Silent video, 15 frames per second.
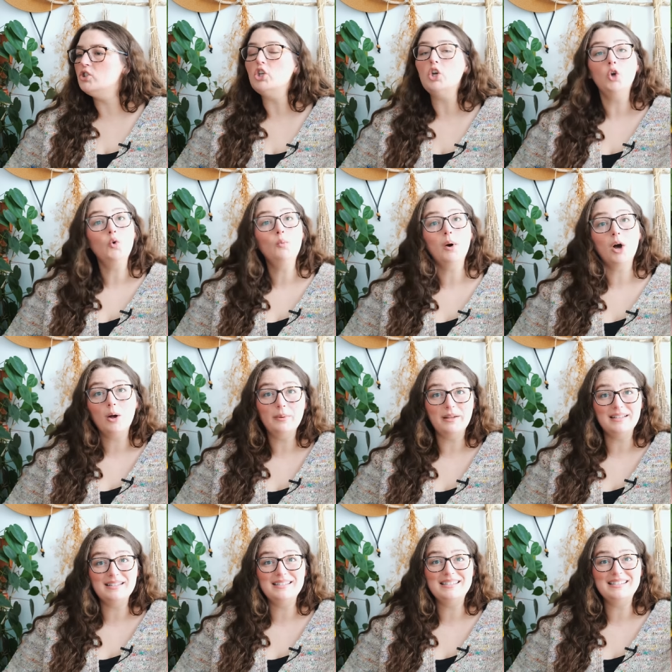2
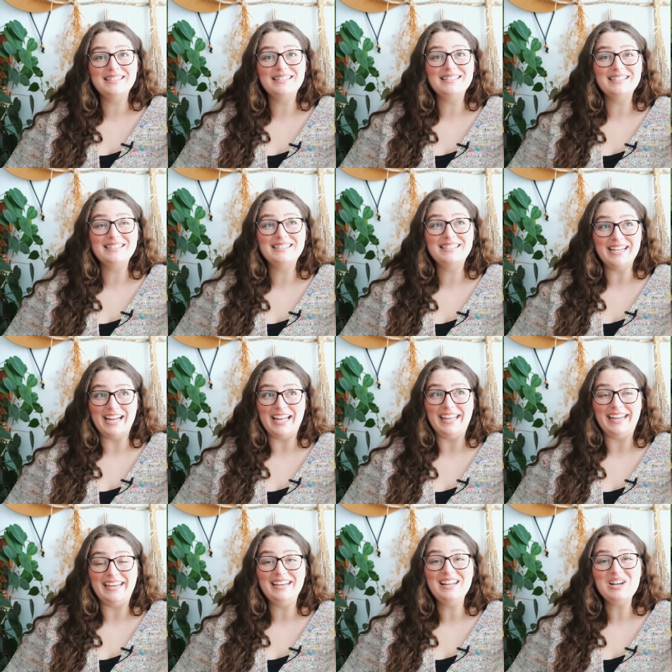bobbins
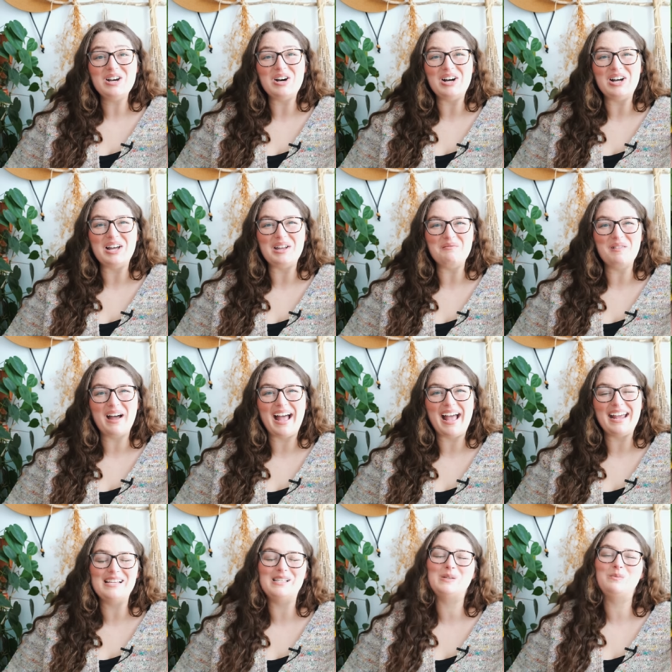done on
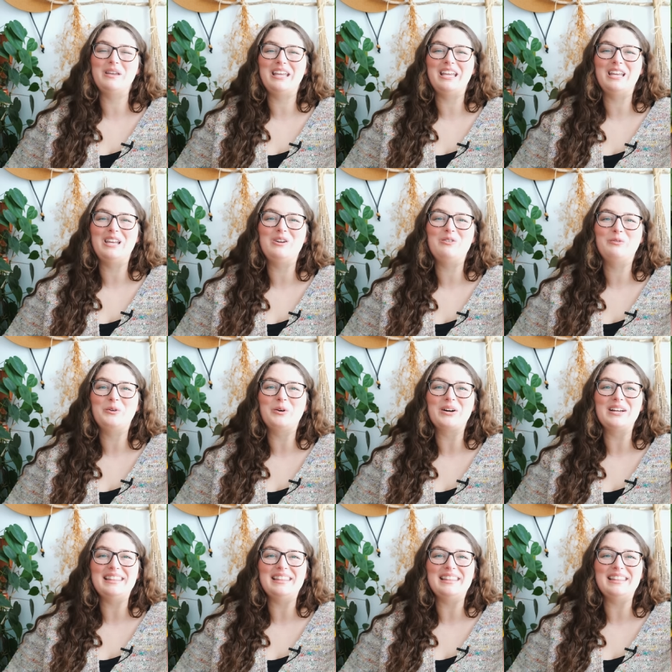my spin for